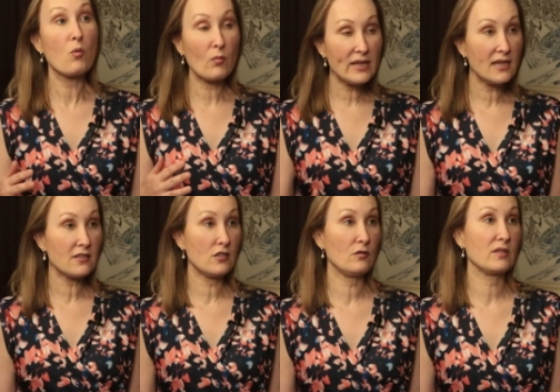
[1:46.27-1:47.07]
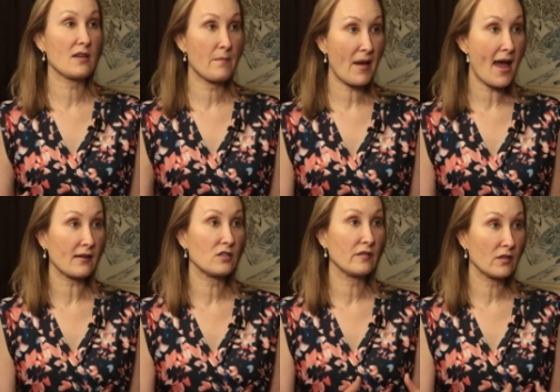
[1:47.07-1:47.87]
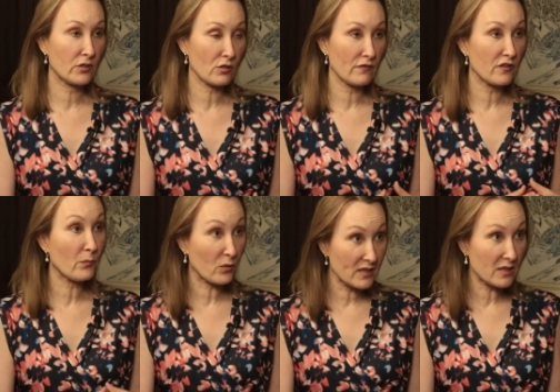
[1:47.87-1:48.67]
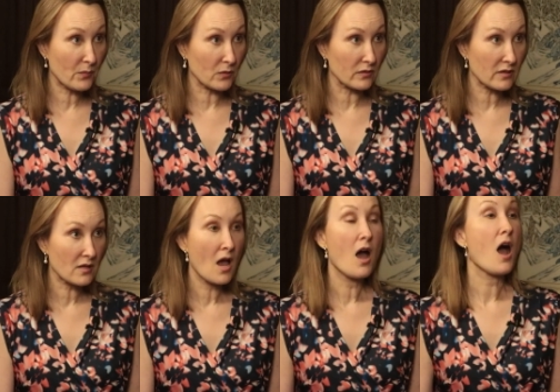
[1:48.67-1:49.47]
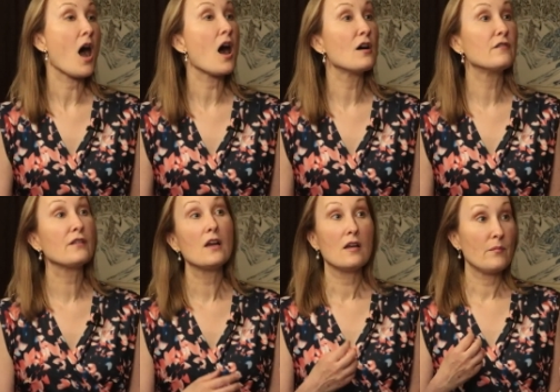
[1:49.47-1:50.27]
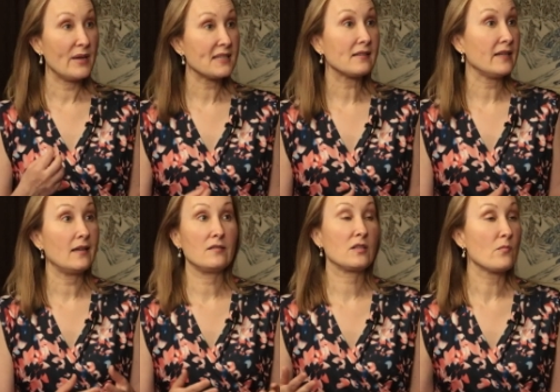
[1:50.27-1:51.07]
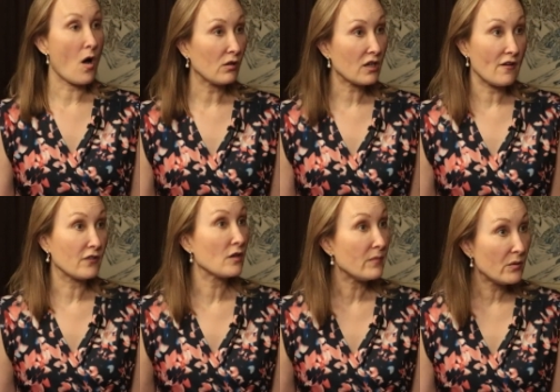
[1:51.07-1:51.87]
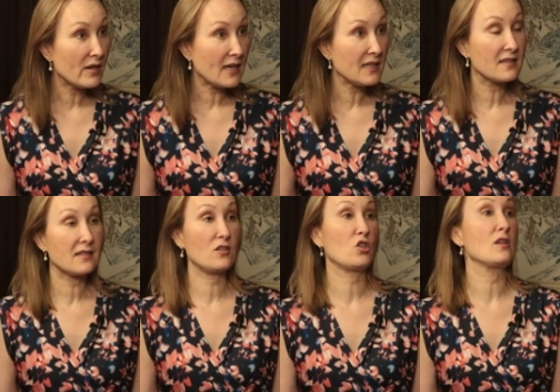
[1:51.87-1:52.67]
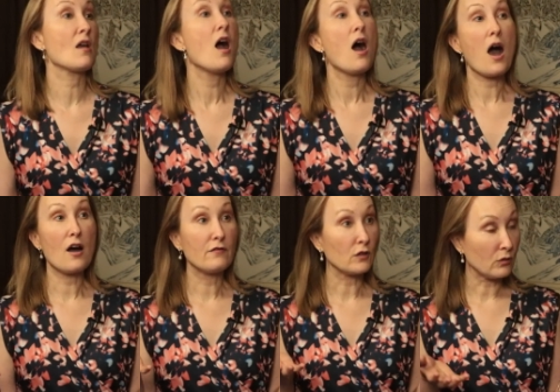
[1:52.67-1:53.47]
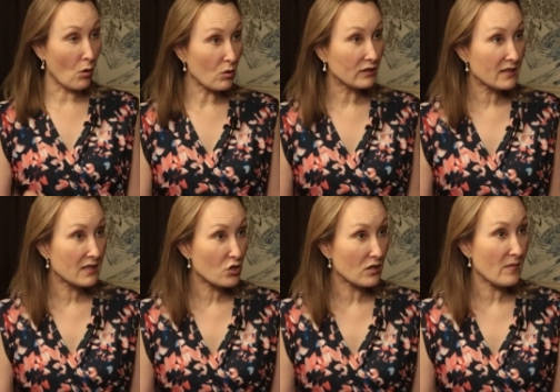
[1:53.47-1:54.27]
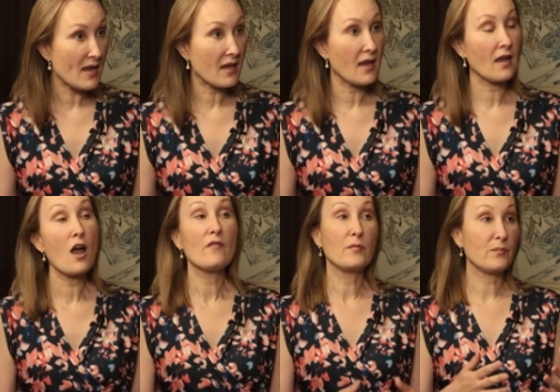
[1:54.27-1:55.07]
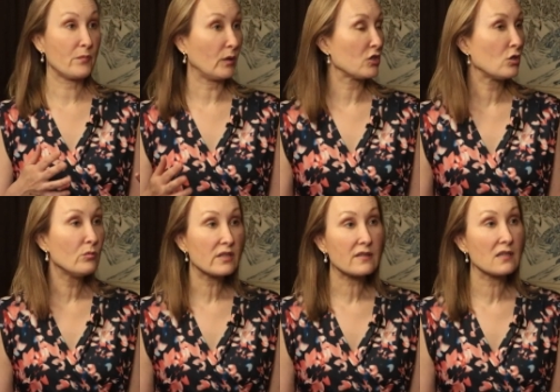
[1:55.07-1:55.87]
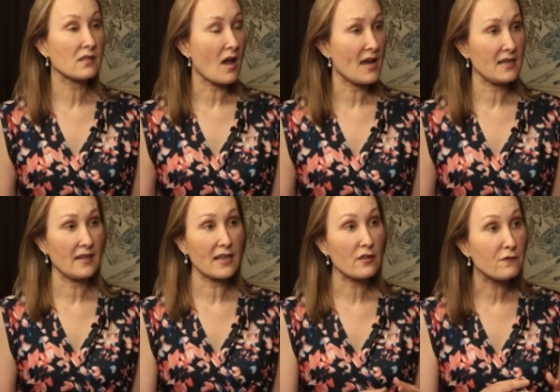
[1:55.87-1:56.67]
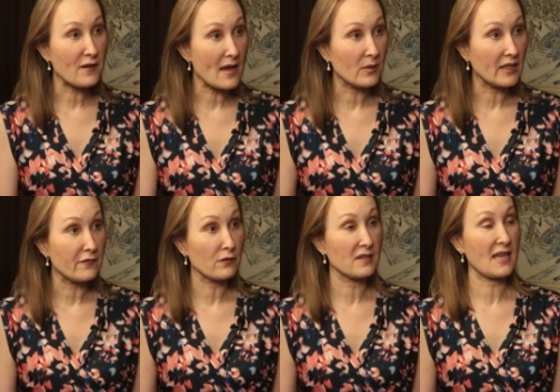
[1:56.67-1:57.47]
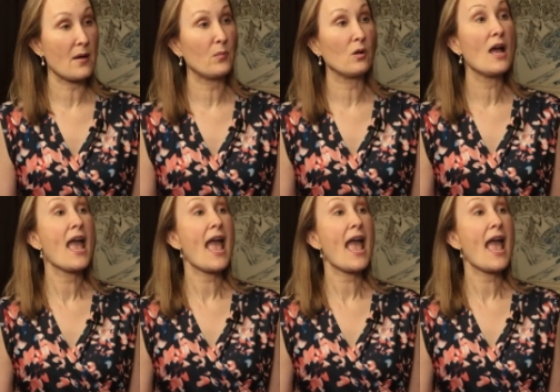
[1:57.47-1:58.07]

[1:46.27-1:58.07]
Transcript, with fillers: What we need to do is come back to the conservative principles of basically smalk of community decision, of local decision making, the platoons of society, like the family, for example,